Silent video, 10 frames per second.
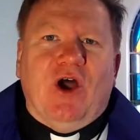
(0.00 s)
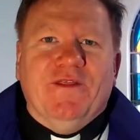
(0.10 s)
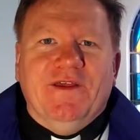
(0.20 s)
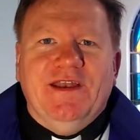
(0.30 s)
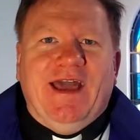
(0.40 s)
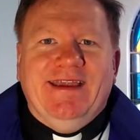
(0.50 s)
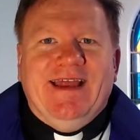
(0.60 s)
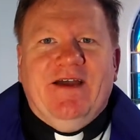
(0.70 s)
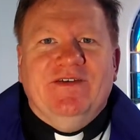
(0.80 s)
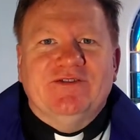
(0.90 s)
on the
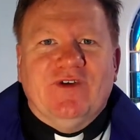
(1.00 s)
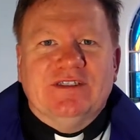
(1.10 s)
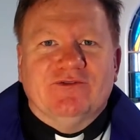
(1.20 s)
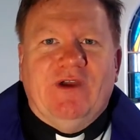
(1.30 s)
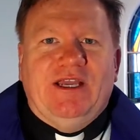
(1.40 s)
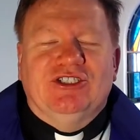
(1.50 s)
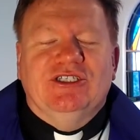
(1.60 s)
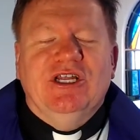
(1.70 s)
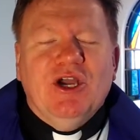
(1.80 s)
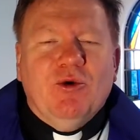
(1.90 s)
night of his resurrection